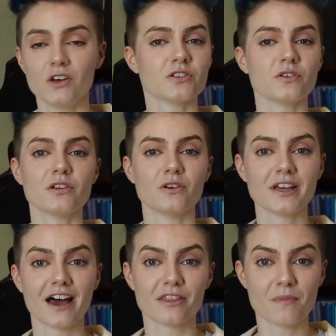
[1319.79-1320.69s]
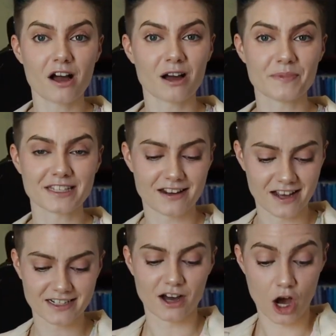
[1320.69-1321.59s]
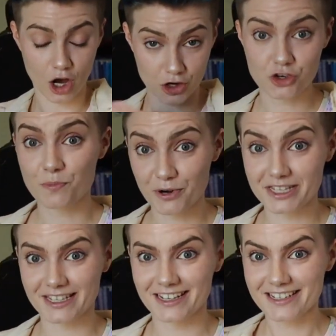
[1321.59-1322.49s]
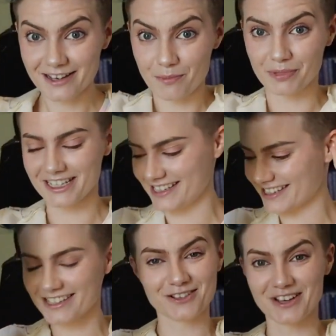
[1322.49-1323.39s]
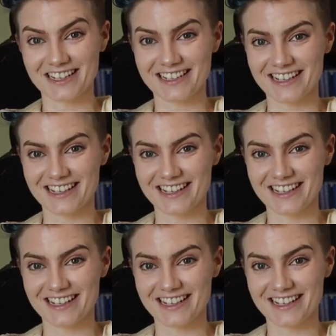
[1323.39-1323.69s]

So, you know, yeah, the mock-up is not 100% complete, as you can